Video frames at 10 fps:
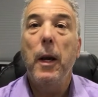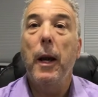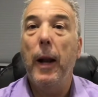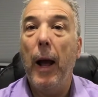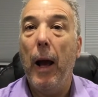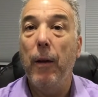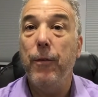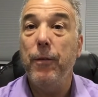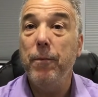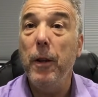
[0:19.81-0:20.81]
and
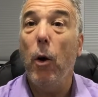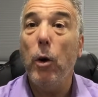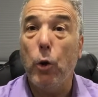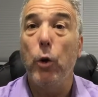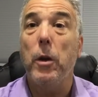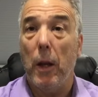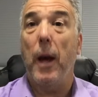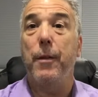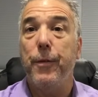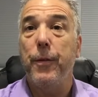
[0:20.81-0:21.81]
have, you know, a good life?